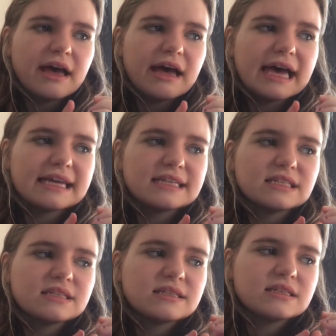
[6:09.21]

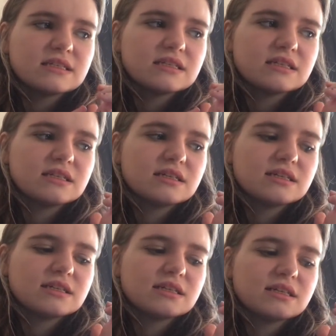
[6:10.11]
And
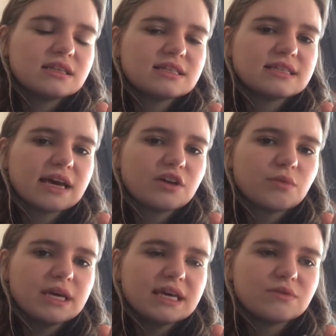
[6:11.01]
in the second
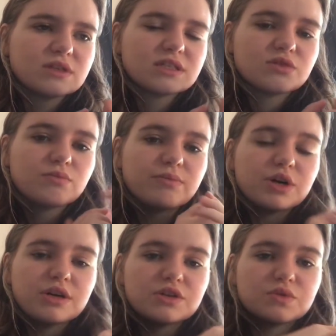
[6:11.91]
week it was
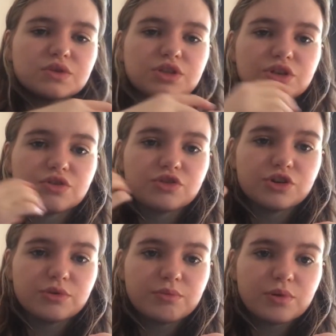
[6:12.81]
building towards a
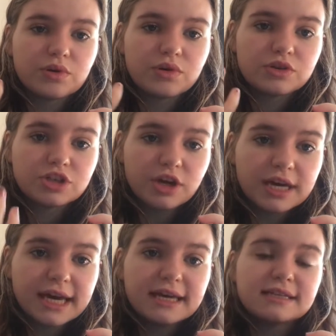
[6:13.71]
group
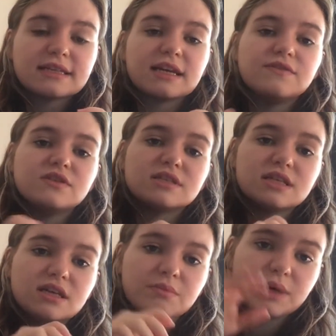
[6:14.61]
showcase, and if you
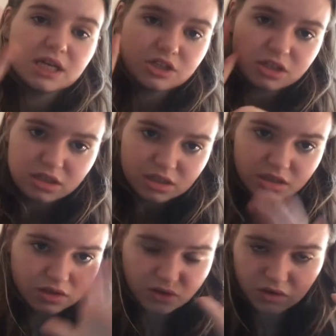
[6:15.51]
see the
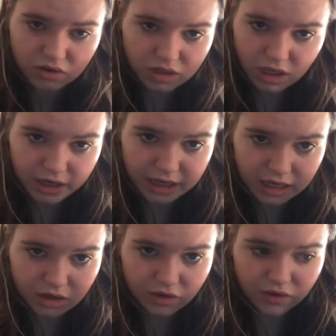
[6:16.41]
pictures
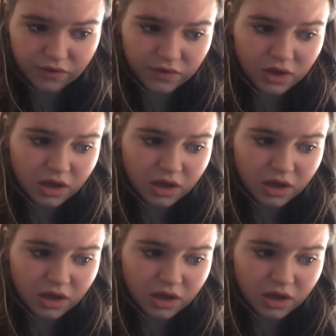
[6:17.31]
online of